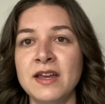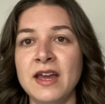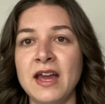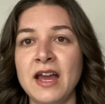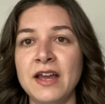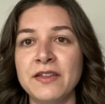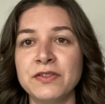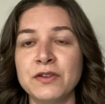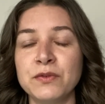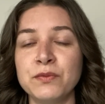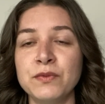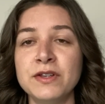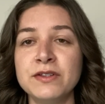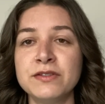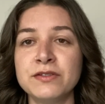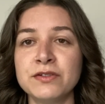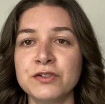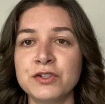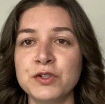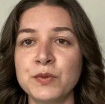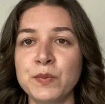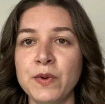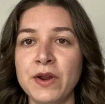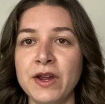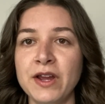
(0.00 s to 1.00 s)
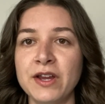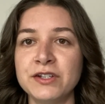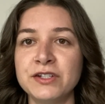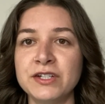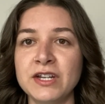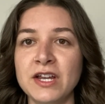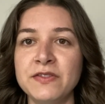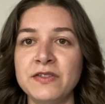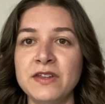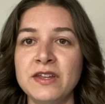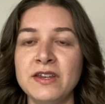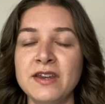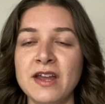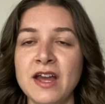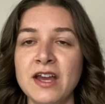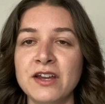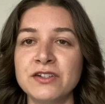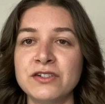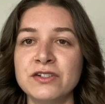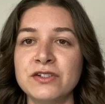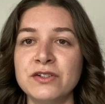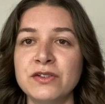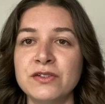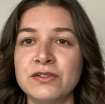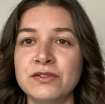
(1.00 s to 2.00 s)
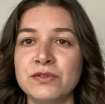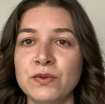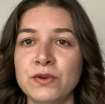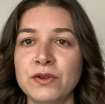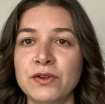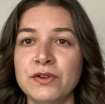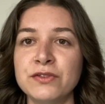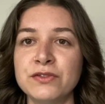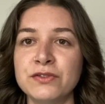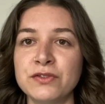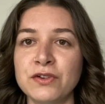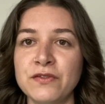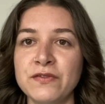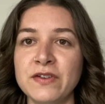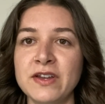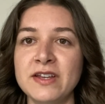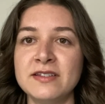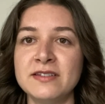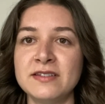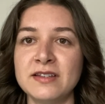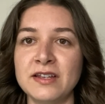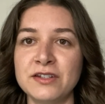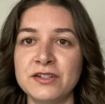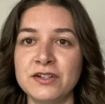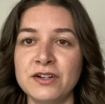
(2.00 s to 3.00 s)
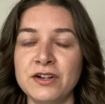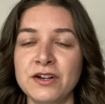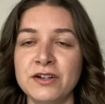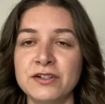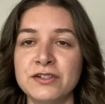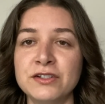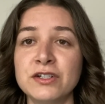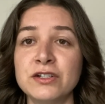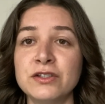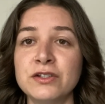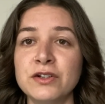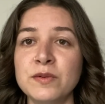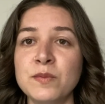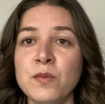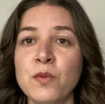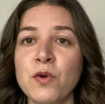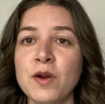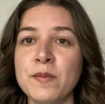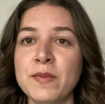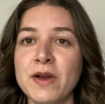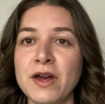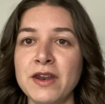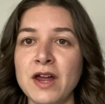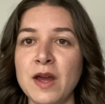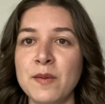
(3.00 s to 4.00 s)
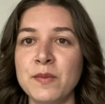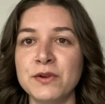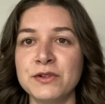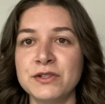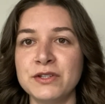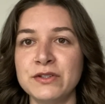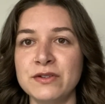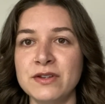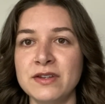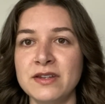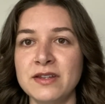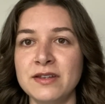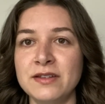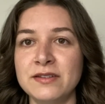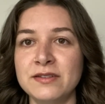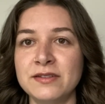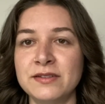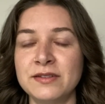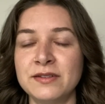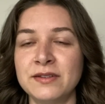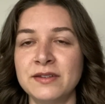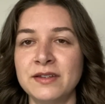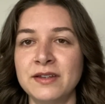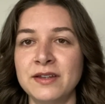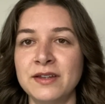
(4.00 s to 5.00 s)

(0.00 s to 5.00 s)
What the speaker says: at the research branch at the National Soil Survey Center to learn more about opportunities.